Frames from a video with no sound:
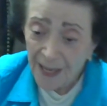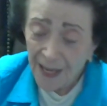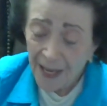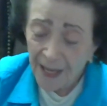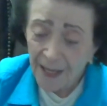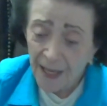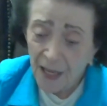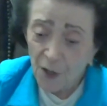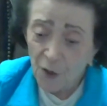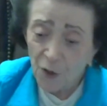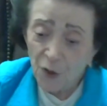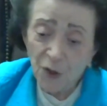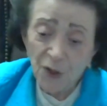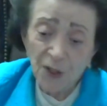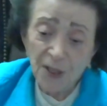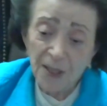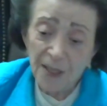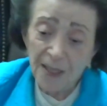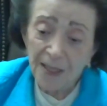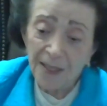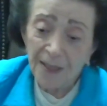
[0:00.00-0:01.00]
an inner
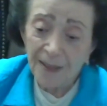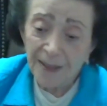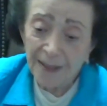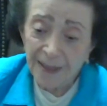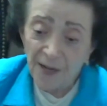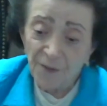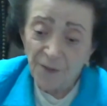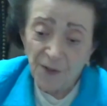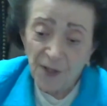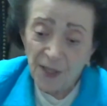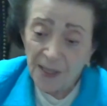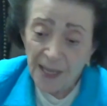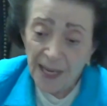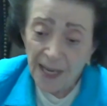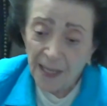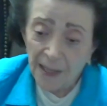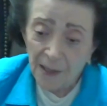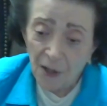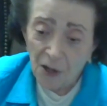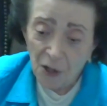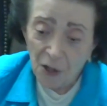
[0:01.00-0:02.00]
city safety
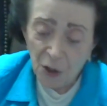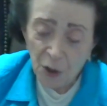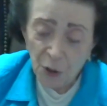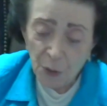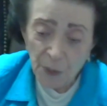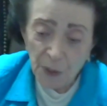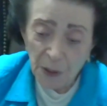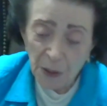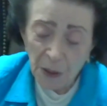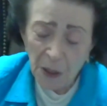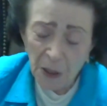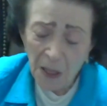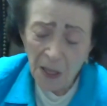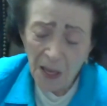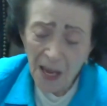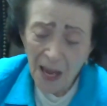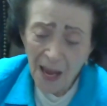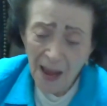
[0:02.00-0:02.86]
net hospital.